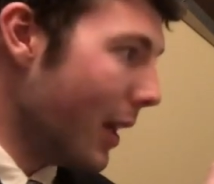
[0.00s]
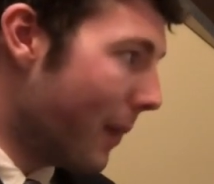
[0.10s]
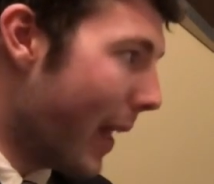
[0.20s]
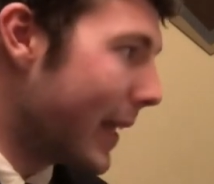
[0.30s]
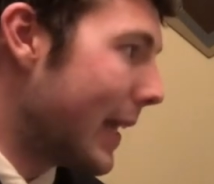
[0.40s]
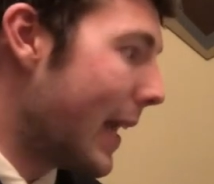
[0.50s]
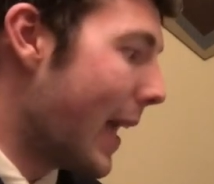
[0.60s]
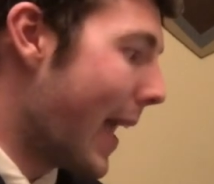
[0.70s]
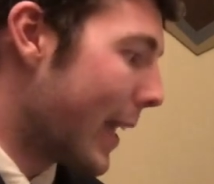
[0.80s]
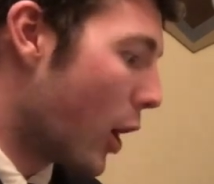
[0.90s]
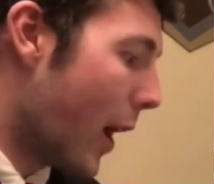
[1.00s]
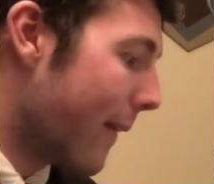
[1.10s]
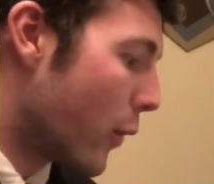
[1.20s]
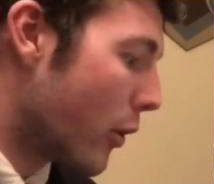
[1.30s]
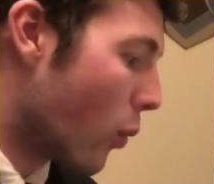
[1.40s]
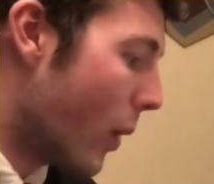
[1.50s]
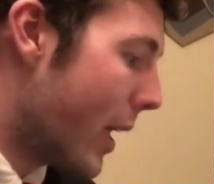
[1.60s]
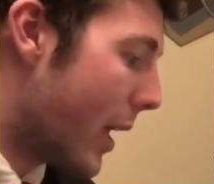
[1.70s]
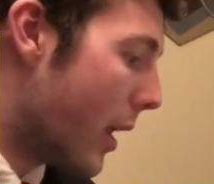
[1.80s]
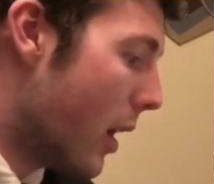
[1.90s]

They get a conference win